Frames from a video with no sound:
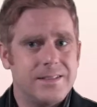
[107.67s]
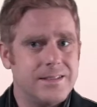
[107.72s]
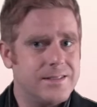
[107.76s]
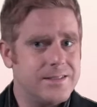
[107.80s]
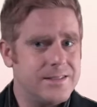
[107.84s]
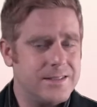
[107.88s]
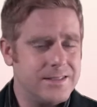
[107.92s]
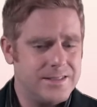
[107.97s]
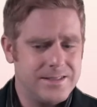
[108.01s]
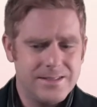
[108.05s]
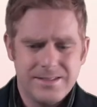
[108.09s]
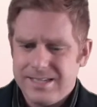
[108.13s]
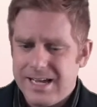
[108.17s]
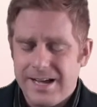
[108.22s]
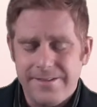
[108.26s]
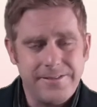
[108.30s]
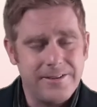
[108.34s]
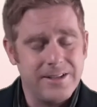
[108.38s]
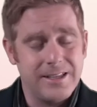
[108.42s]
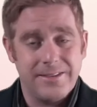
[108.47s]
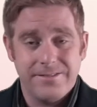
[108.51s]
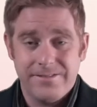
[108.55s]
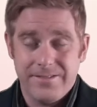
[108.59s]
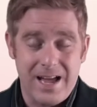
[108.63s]
since it's
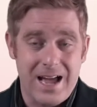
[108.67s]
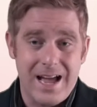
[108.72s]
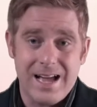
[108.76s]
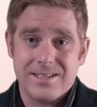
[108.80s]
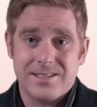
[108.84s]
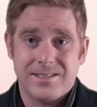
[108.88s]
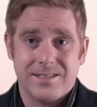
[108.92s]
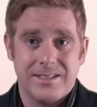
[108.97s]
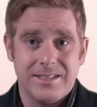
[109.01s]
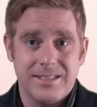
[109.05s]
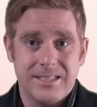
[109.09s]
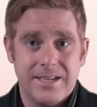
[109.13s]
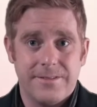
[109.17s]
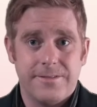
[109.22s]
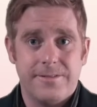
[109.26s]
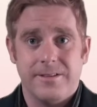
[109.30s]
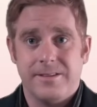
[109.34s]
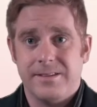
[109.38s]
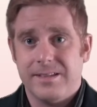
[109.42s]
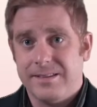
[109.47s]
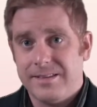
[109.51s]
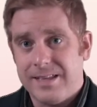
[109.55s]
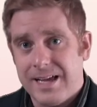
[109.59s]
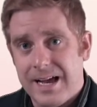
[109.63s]
definitely vastly
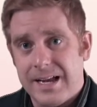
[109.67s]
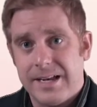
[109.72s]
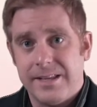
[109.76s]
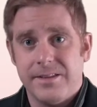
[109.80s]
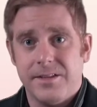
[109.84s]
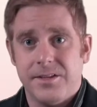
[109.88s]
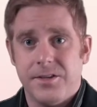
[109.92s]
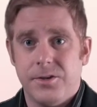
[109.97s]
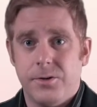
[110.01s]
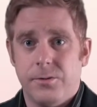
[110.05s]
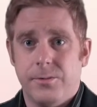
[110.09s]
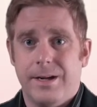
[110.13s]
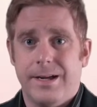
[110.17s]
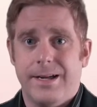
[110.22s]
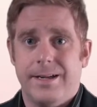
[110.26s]
different than that in the